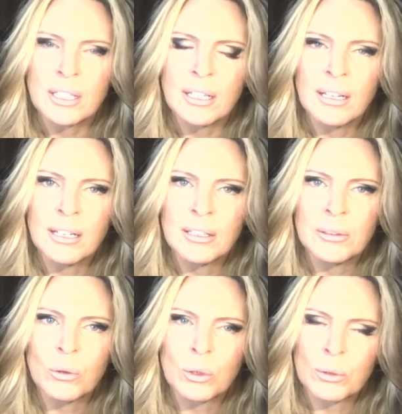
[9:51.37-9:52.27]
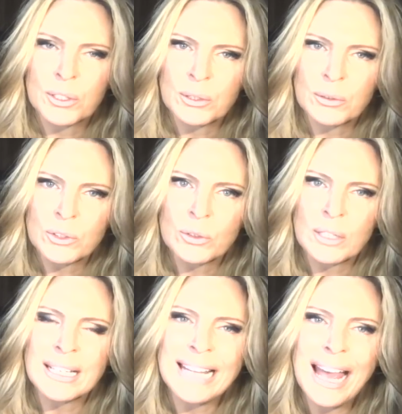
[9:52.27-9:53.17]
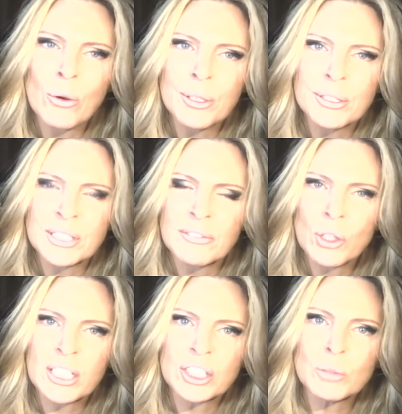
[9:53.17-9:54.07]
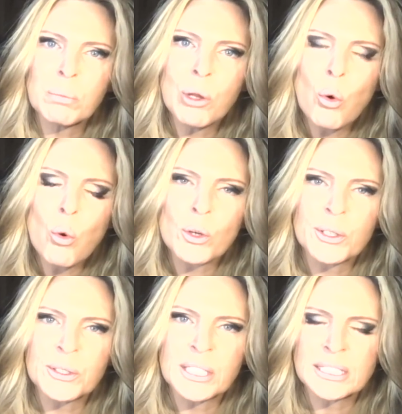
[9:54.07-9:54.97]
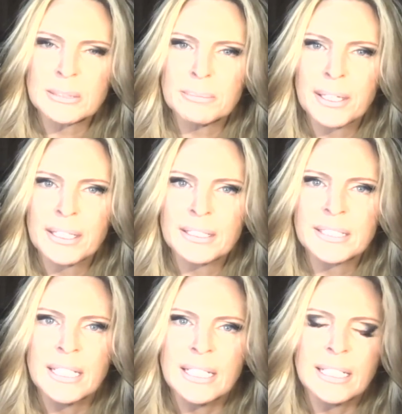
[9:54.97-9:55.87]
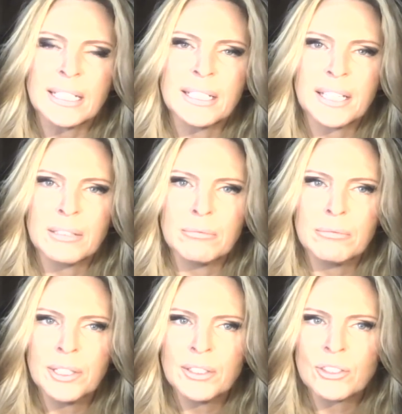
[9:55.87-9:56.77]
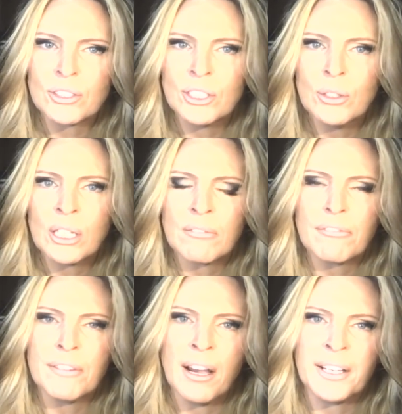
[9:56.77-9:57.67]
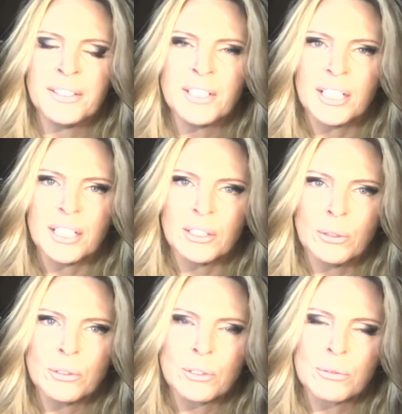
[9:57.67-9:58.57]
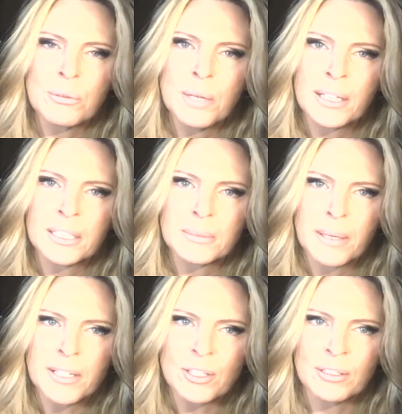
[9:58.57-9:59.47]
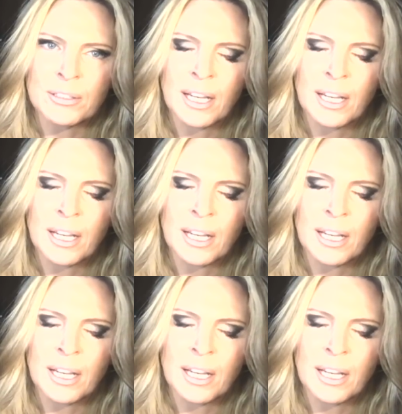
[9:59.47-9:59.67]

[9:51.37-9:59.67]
or to allow yourself to explore the space in which you can find your true expression.